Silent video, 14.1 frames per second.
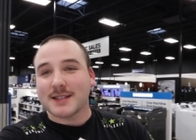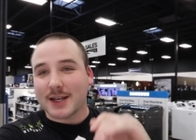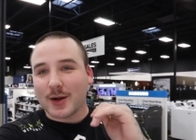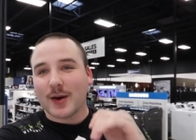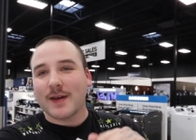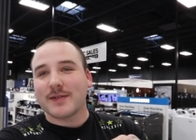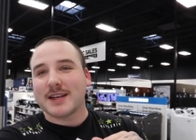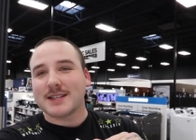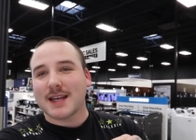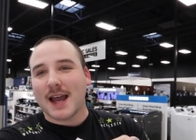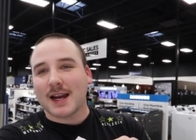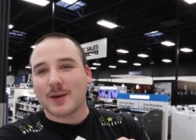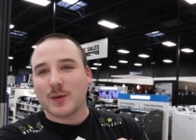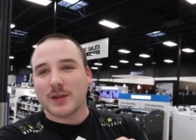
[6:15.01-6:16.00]
They don't have the
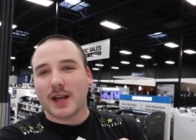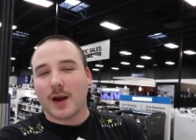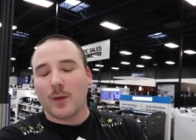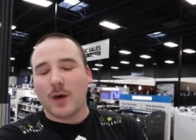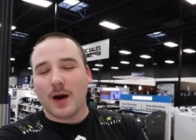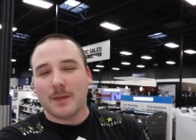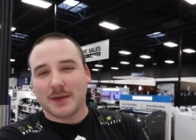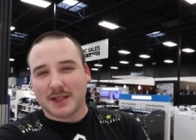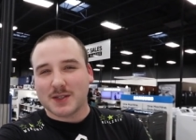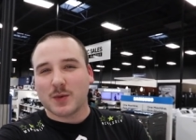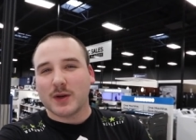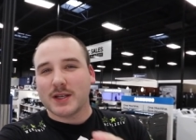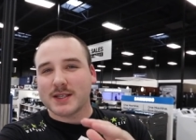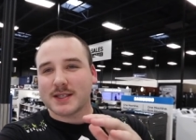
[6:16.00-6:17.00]
exact one that I want, but this
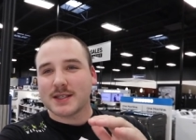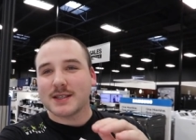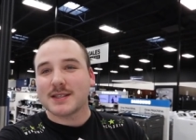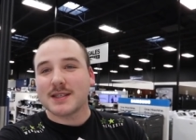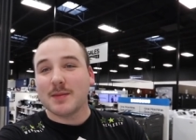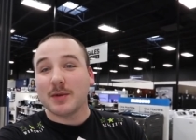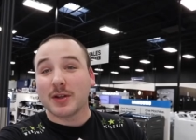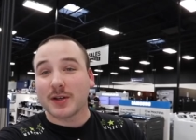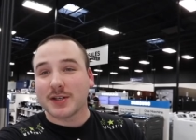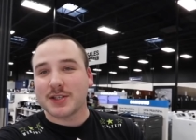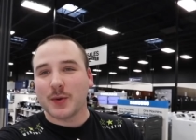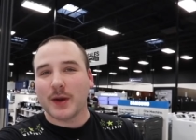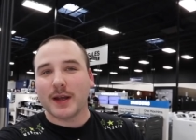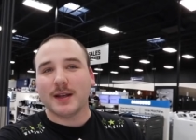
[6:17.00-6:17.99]
one is similar
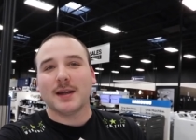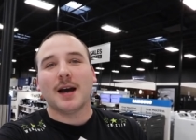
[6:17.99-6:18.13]
to it.